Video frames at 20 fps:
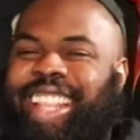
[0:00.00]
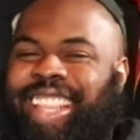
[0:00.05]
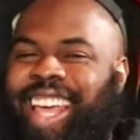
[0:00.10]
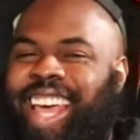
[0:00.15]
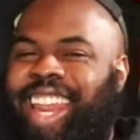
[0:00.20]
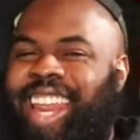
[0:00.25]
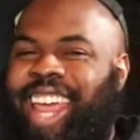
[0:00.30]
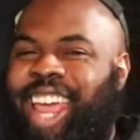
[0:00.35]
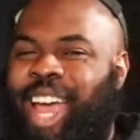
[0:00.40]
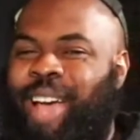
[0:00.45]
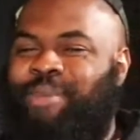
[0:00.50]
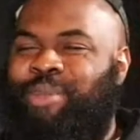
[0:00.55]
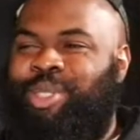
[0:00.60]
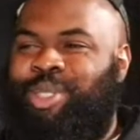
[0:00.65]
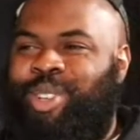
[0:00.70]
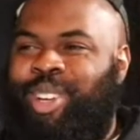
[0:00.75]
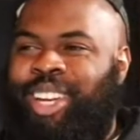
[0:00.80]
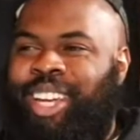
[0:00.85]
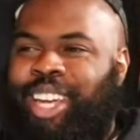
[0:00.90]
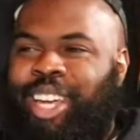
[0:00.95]
That
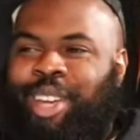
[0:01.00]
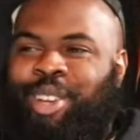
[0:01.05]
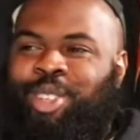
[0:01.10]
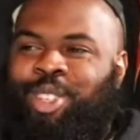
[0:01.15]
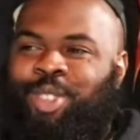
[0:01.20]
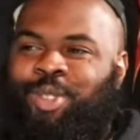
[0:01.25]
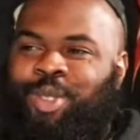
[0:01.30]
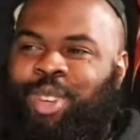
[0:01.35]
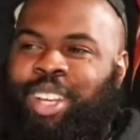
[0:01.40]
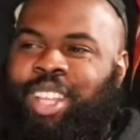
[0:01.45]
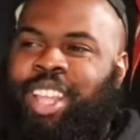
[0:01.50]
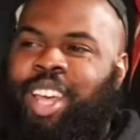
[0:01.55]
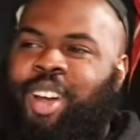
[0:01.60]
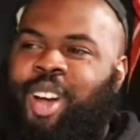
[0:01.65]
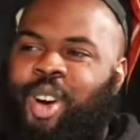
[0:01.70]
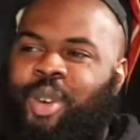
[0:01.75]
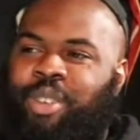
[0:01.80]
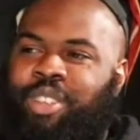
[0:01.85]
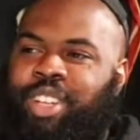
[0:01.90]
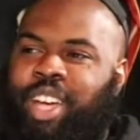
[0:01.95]
hamstring injury that
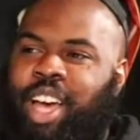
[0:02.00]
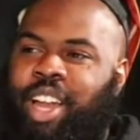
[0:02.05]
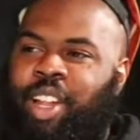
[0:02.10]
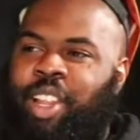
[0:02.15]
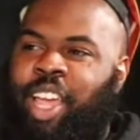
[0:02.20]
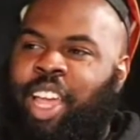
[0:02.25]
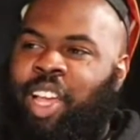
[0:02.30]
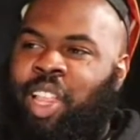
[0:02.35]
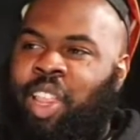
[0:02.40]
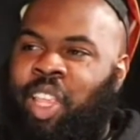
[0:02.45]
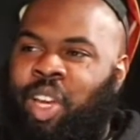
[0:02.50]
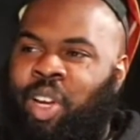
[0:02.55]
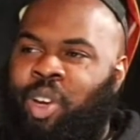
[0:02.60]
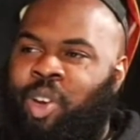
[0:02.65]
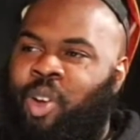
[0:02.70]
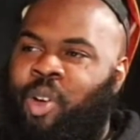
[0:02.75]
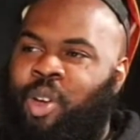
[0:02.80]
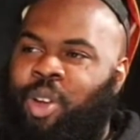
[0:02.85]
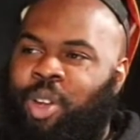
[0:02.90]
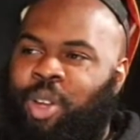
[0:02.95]
always kind of like
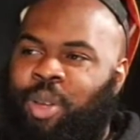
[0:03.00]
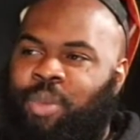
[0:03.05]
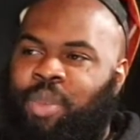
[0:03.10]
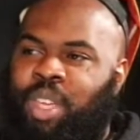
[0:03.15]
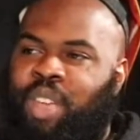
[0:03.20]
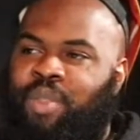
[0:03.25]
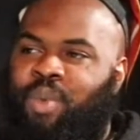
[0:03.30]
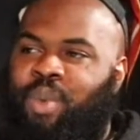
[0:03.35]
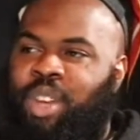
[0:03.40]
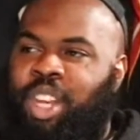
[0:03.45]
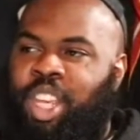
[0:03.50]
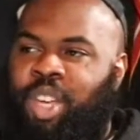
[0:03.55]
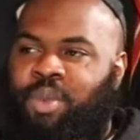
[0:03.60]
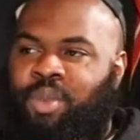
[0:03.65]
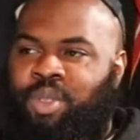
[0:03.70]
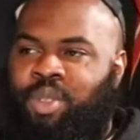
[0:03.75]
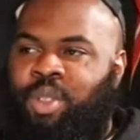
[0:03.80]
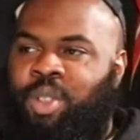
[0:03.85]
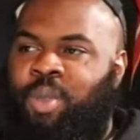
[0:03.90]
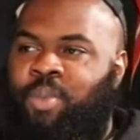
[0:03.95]
lingered on him, even when he
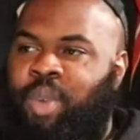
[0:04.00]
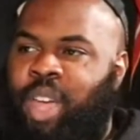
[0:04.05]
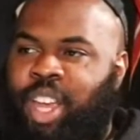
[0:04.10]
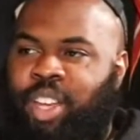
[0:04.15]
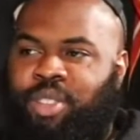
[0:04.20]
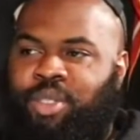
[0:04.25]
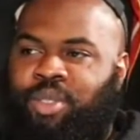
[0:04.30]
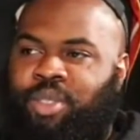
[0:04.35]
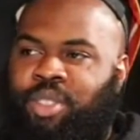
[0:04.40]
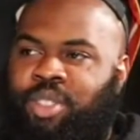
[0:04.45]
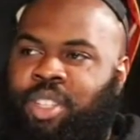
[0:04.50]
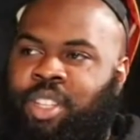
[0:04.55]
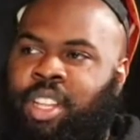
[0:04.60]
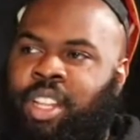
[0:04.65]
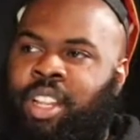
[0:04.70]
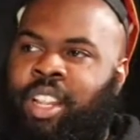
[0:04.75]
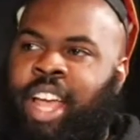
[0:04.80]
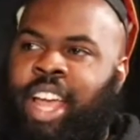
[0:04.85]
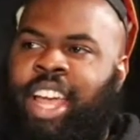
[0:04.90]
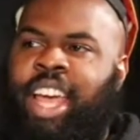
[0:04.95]
was on the Pacers, and
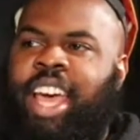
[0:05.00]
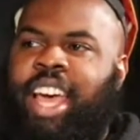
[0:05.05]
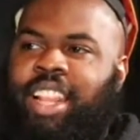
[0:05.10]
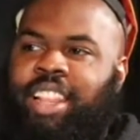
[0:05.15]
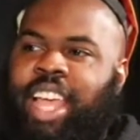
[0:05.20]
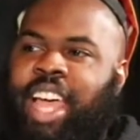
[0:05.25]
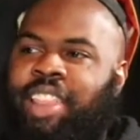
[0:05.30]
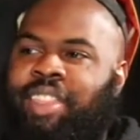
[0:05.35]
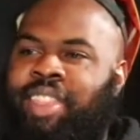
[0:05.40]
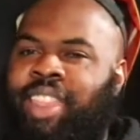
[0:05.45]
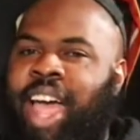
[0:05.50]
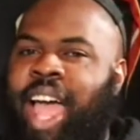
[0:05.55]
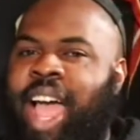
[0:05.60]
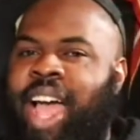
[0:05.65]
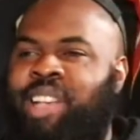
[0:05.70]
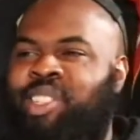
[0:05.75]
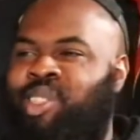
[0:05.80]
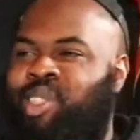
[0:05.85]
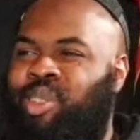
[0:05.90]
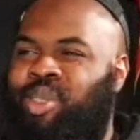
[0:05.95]
then like that
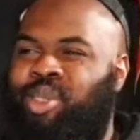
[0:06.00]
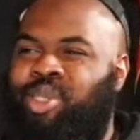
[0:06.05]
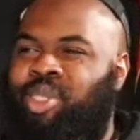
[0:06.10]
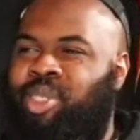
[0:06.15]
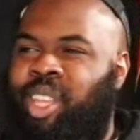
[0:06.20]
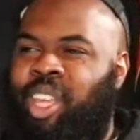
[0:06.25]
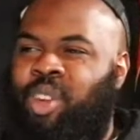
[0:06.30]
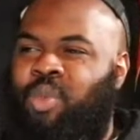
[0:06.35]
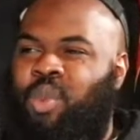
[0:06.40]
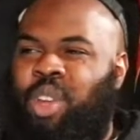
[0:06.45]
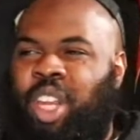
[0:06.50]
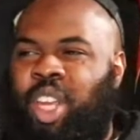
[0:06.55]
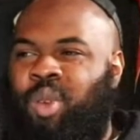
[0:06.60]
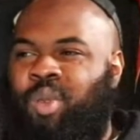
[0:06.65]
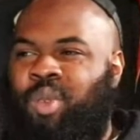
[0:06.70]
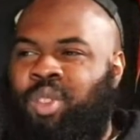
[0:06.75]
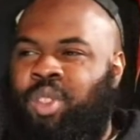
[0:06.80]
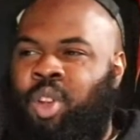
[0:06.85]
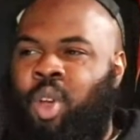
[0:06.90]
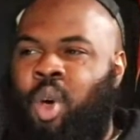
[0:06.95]
last little stint when he
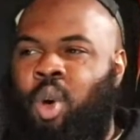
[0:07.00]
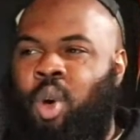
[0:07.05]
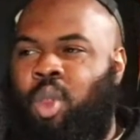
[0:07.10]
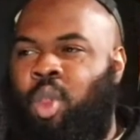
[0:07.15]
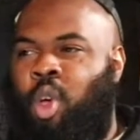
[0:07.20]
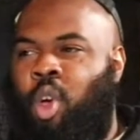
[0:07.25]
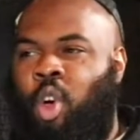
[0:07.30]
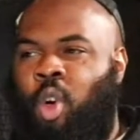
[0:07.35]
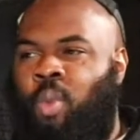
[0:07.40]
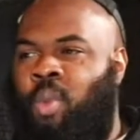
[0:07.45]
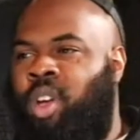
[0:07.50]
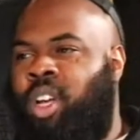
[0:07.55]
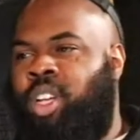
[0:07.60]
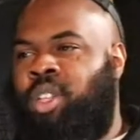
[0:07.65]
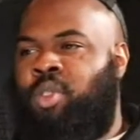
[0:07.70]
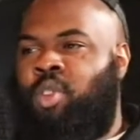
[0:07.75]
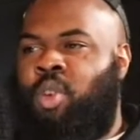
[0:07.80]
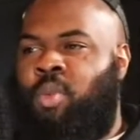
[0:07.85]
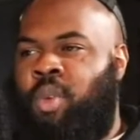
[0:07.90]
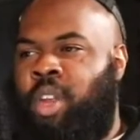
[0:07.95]
was in Oklahoma,
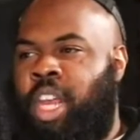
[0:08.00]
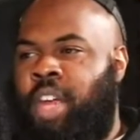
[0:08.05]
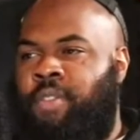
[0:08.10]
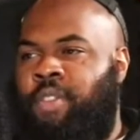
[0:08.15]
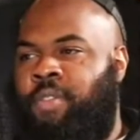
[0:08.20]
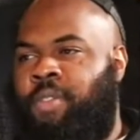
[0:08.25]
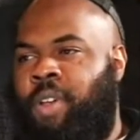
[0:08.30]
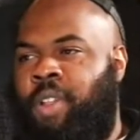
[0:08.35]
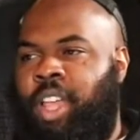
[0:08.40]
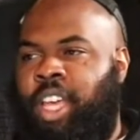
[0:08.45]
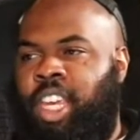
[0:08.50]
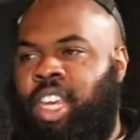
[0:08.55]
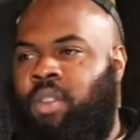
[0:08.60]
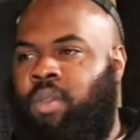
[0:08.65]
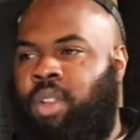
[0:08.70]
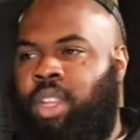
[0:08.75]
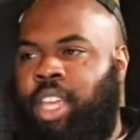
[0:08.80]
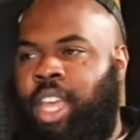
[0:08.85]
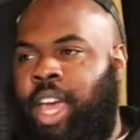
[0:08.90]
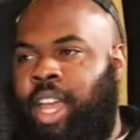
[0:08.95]
because nobody ever felt like he
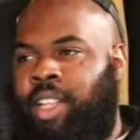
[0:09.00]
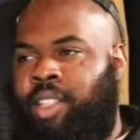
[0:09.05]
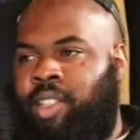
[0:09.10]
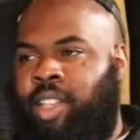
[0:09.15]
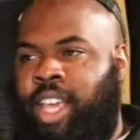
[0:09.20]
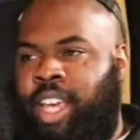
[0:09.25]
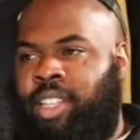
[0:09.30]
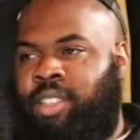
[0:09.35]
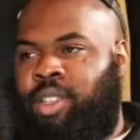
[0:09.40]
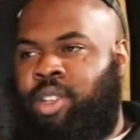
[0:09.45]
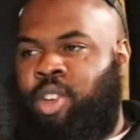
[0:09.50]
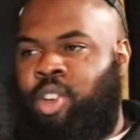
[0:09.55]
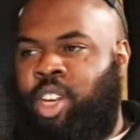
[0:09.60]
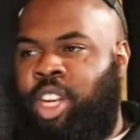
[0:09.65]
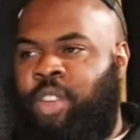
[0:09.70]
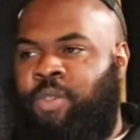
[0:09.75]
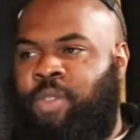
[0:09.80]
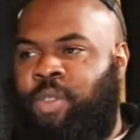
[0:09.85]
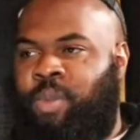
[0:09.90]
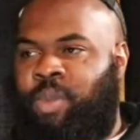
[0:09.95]
really had his legs underneath. I
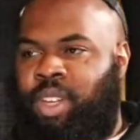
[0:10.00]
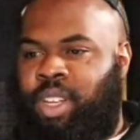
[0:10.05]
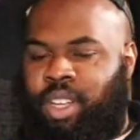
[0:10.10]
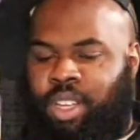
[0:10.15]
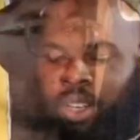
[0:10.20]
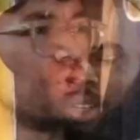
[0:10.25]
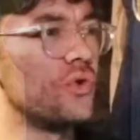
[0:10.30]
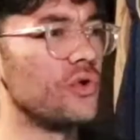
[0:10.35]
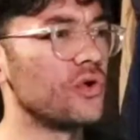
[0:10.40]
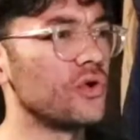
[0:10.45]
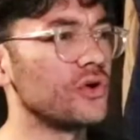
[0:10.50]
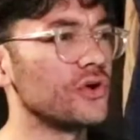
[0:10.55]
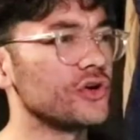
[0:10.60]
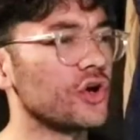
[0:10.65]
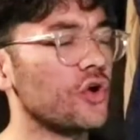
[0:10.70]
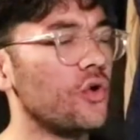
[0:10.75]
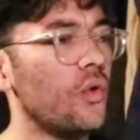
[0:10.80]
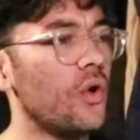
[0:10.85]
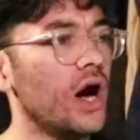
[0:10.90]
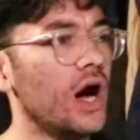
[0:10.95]
think he had a
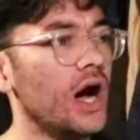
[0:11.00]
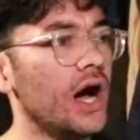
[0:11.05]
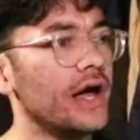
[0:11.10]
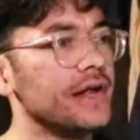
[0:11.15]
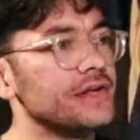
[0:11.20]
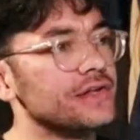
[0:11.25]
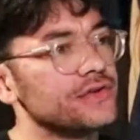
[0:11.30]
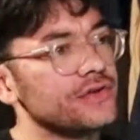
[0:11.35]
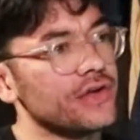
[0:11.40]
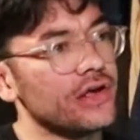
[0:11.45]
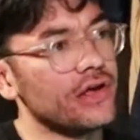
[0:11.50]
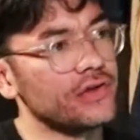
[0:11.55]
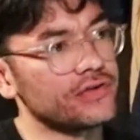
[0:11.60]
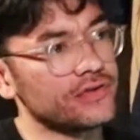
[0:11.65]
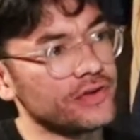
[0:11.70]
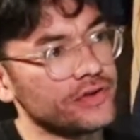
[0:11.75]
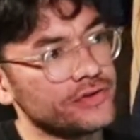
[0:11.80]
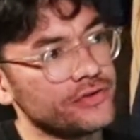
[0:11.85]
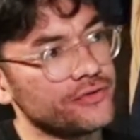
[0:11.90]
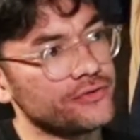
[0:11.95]
torn quad, so
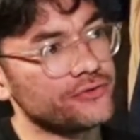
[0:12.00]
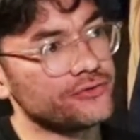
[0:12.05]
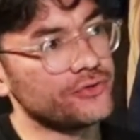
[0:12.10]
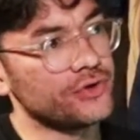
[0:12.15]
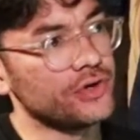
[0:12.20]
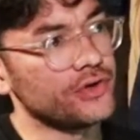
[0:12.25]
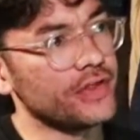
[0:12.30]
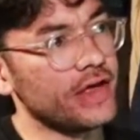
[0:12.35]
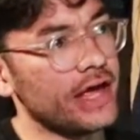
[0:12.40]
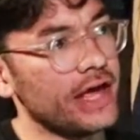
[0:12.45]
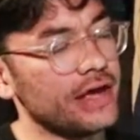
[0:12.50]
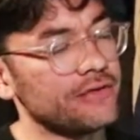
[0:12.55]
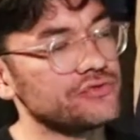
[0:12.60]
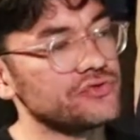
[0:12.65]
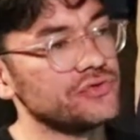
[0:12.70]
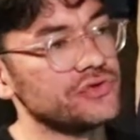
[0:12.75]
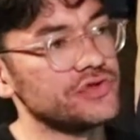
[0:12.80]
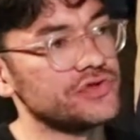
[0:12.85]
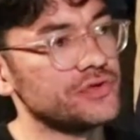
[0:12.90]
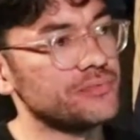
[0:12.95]
that's like the front. The
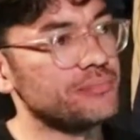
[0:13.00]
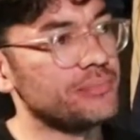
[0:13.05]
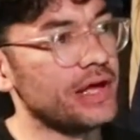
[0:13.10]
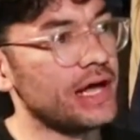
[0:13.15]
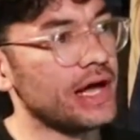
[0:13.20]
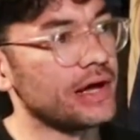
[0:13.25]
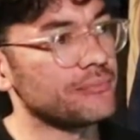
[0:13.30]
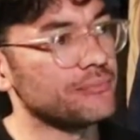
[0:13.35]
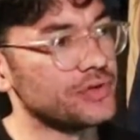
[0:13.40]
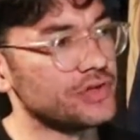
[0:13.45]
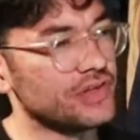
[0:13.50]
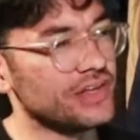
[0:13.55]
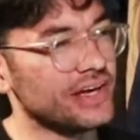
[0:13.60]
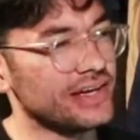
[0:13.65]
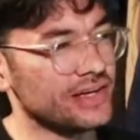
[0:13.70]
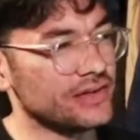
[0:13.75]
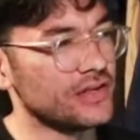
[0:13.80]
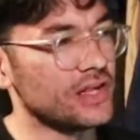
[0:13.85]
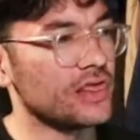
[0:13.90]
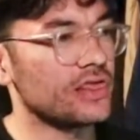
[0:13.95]
hamstring is the back, but
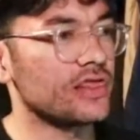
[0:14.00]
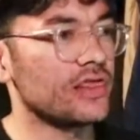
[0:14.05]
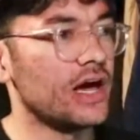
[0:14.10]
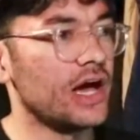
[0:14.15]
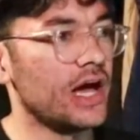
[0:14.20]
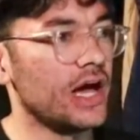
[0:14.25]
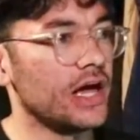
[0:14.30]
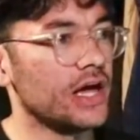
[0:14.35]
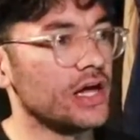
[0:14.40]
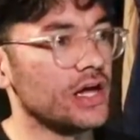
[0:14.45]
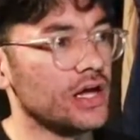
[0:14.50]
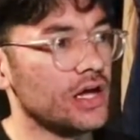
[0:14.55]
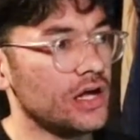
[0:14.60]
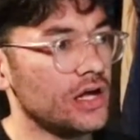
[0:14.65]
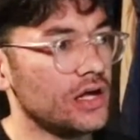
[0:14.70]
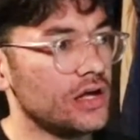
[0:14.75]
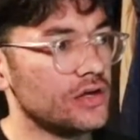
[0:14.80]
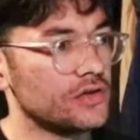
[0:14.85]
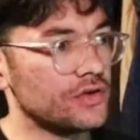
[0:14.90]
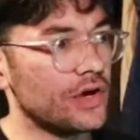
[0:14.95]
like on the thigh.
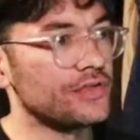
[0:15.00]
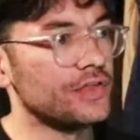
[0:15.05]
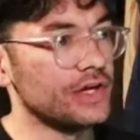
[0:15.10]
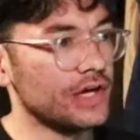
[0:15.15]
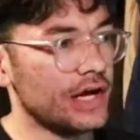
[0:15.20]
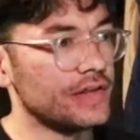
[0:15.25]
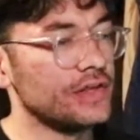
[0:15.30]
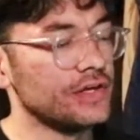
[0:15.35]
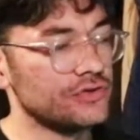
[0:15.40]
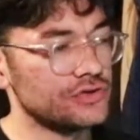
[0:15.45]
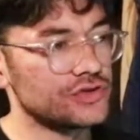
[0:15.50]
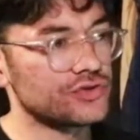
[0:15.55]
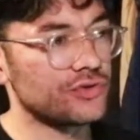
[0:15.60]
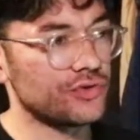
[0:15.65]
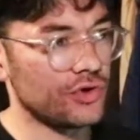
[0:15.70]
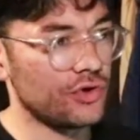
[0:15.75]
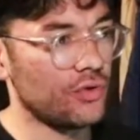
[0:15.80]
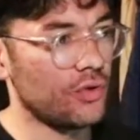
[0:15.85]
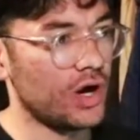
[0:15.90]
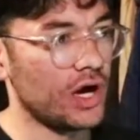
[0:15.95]
So I think it was a
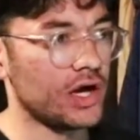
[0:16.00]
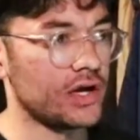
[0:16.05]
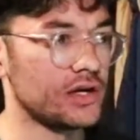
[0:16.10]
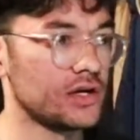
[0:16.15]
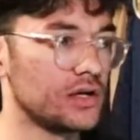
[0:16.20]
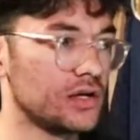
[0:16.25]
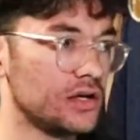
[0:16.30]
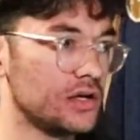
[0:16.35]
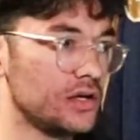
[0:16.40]
torn quad.